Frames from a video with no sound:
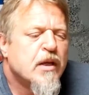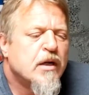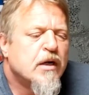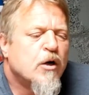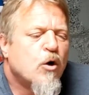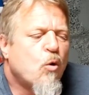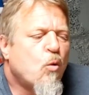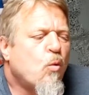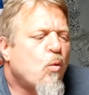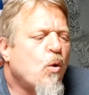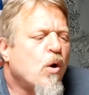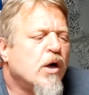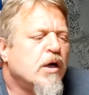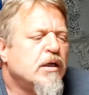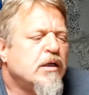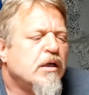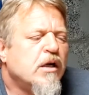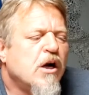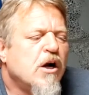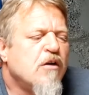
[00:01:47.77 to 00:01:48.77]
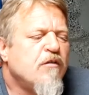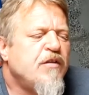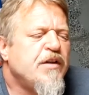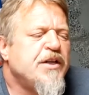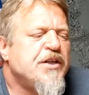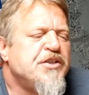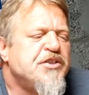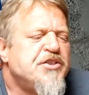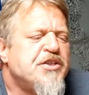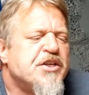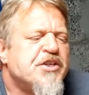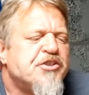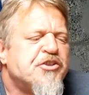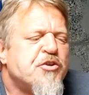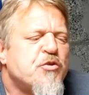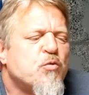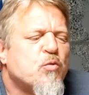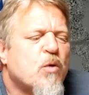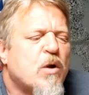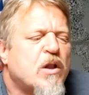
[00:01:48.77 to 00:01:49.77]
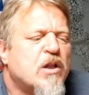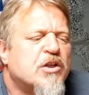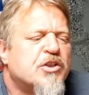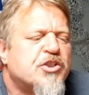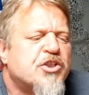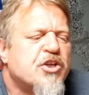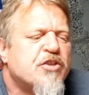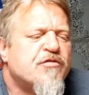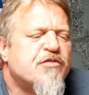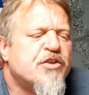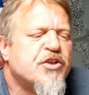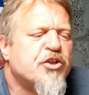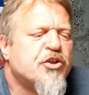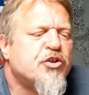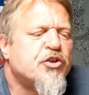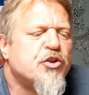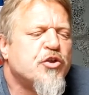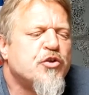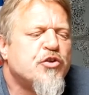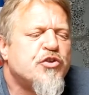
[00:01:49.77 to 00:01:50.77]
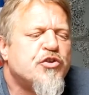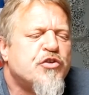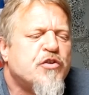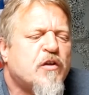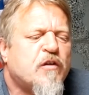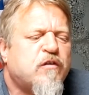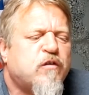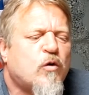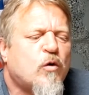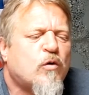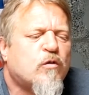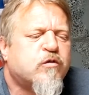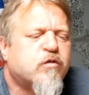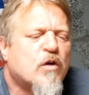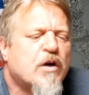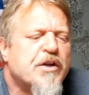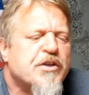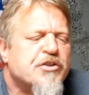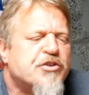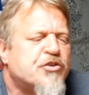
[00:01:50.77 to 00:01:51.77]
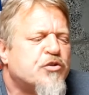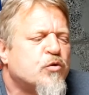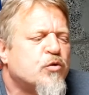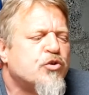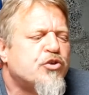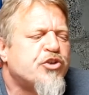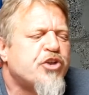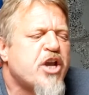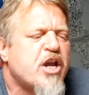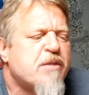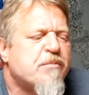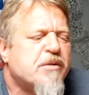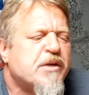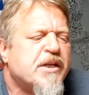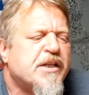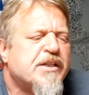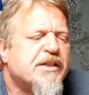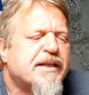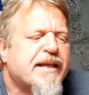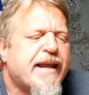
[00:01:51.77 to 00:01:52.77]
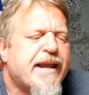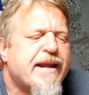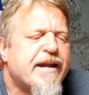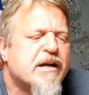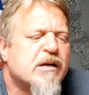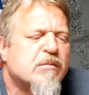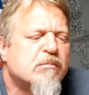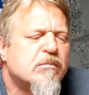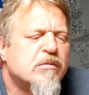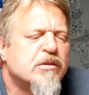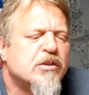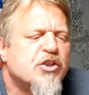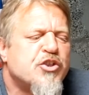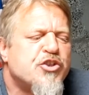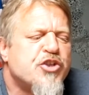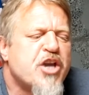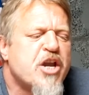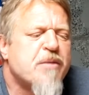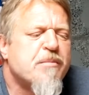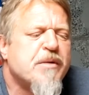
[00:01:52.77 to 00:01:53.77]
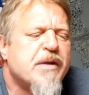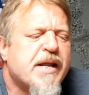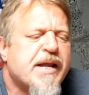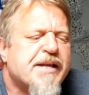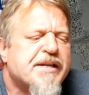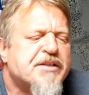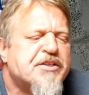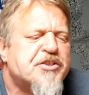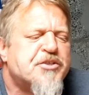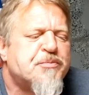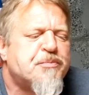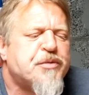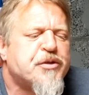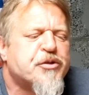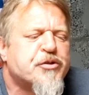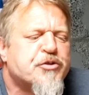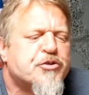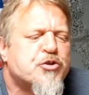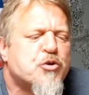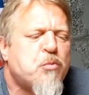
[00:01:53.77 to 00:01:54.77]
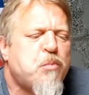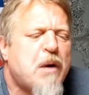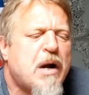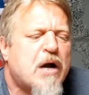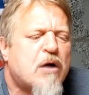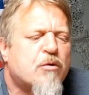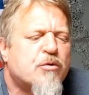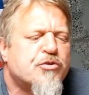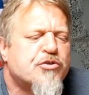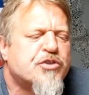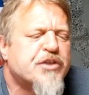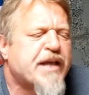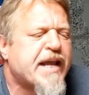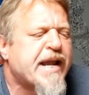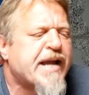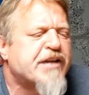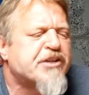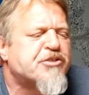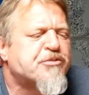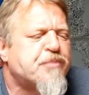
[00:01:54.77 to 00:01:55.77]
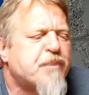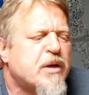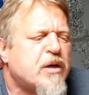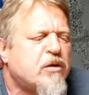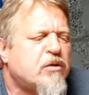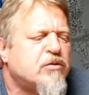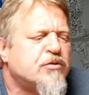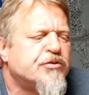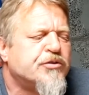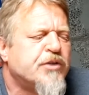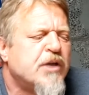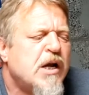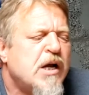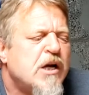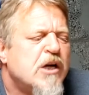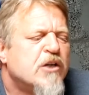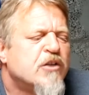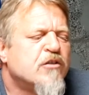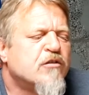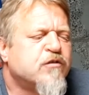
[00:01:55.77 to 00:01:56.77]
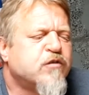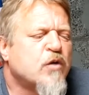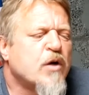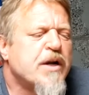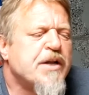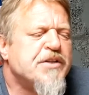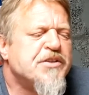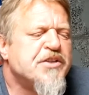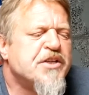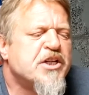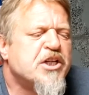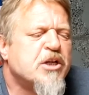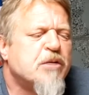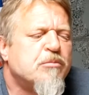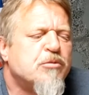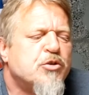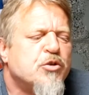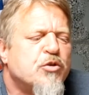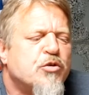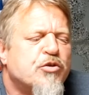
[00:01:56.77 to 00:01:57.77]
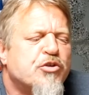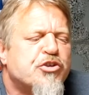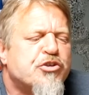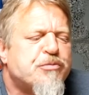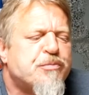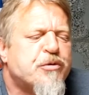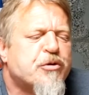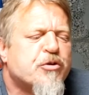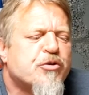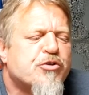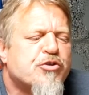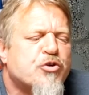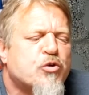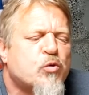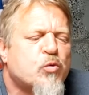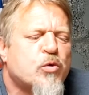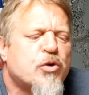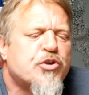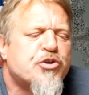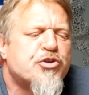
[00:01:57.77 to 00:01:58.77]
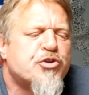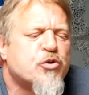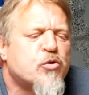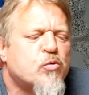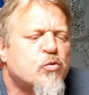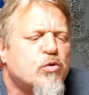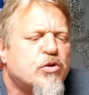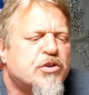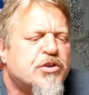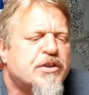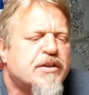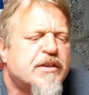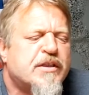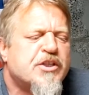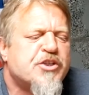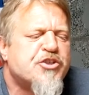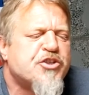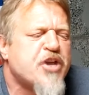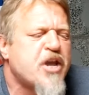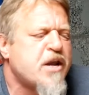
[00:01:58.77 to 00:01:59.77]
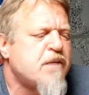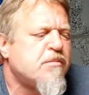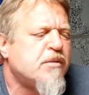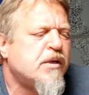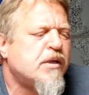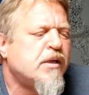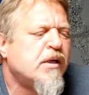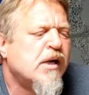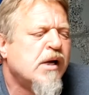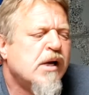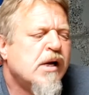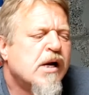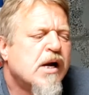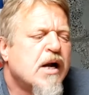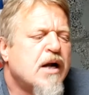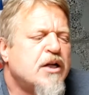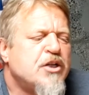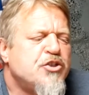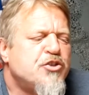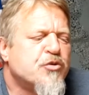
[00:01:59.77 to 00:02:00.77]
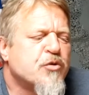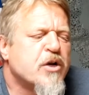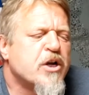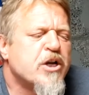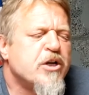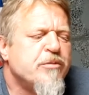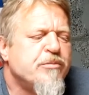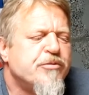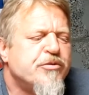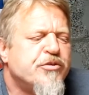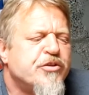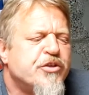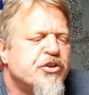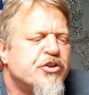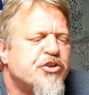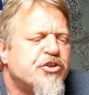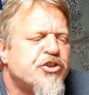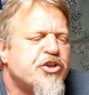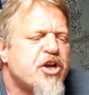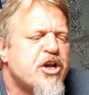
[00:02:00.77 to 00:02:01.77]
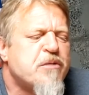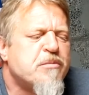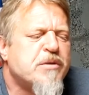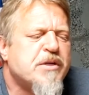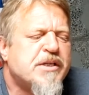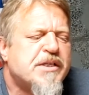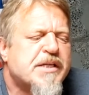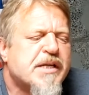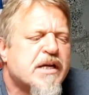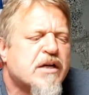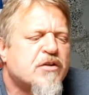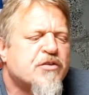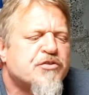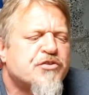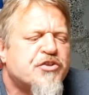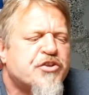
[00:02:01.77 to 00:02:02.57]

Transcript: One of his distant relatives introduces the 4 friends to a shaman in the camp. The shaman has spiritual powers to cast spells. The friends end up doing a spiritual ritual with the shaman on dreams. The shaman tells